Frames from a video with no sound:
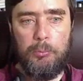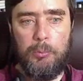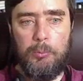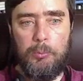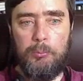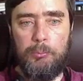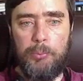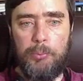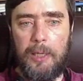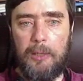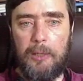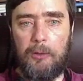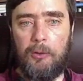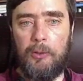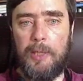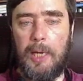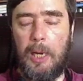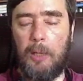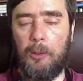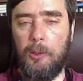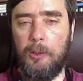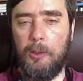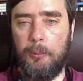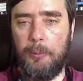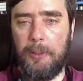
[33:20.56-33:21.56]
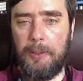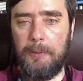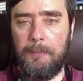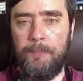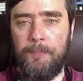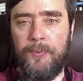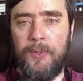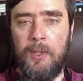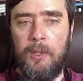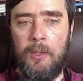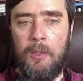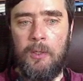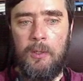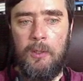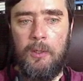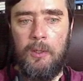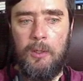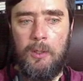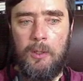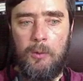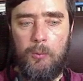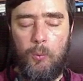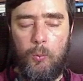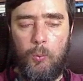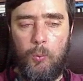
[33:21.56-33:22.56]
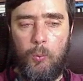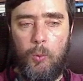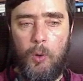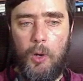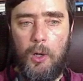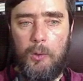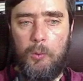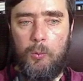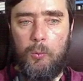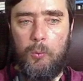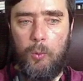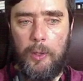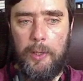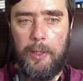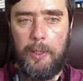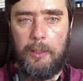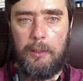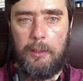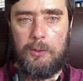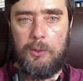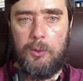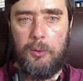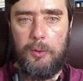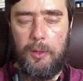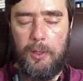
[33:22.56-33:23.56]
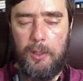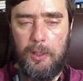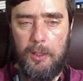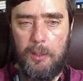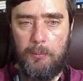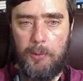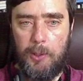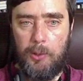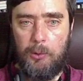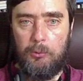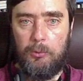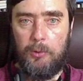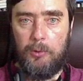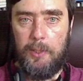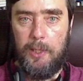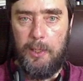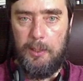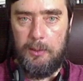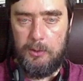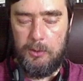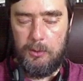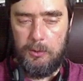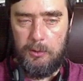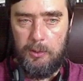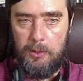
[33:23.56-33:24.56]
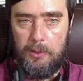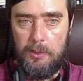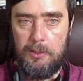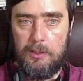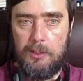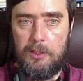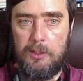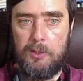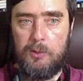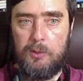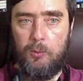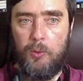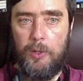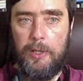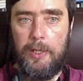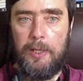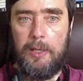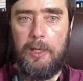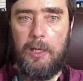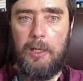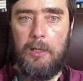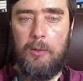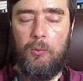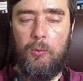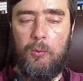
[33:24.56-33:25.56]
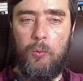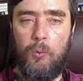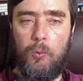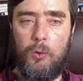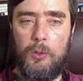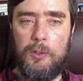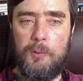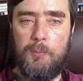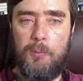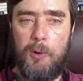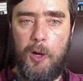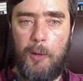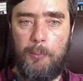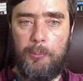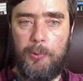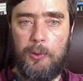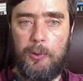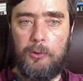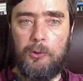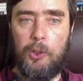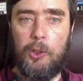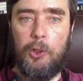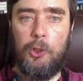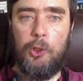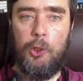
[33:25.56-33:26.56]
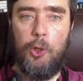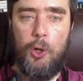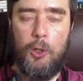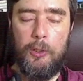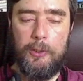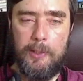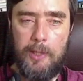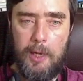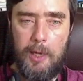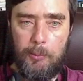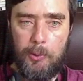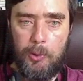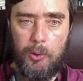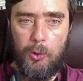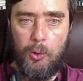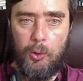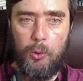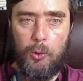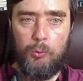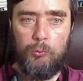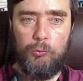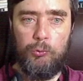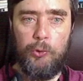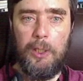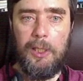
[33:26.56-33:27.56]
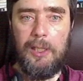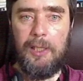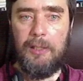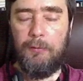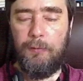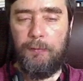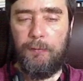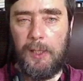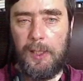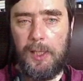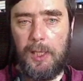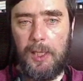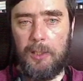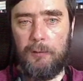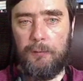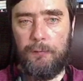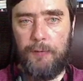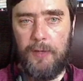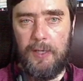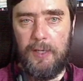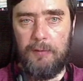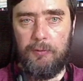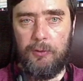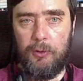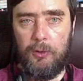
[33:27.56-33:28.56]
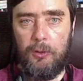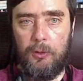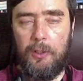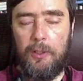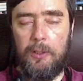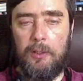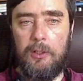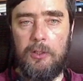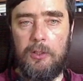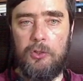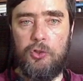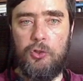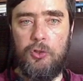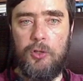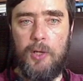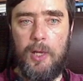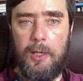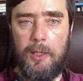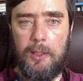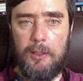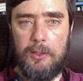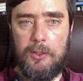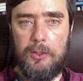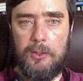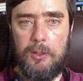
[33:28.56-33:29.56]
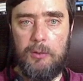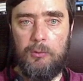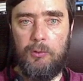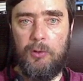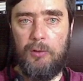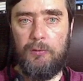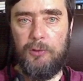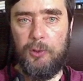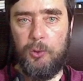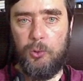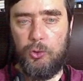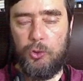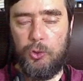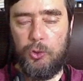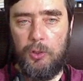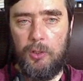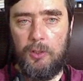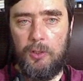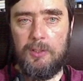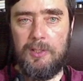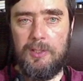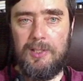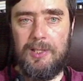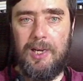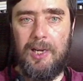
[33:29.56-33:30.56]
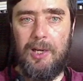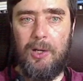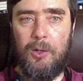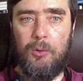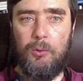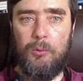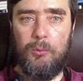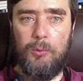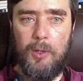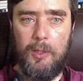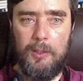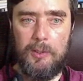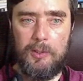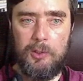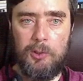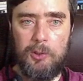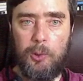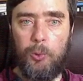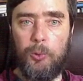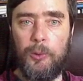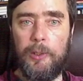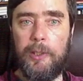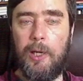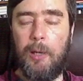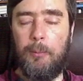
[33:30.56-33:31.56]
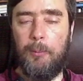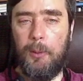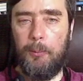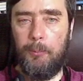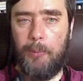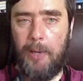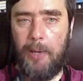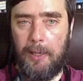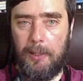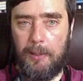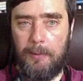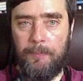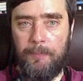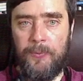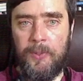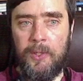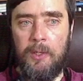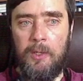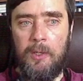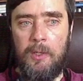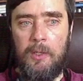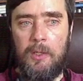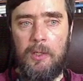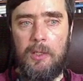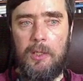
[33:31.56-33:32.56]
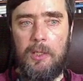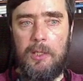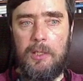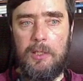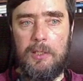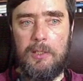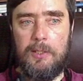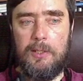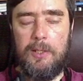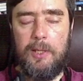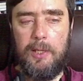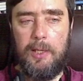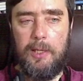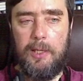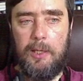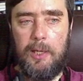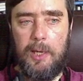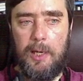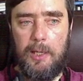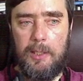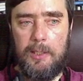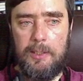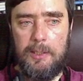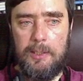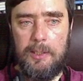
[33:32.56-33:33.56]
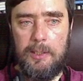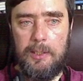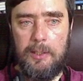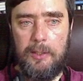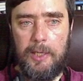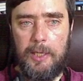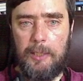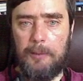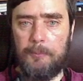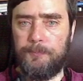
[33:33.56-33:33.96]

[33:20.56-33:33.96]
pare it down a little bit. One way to think about cancer, and this is a way that was popular a long time ago, really fell out of favor in the genetics uh, revolution and is now uh, slowly coming back, is the idea that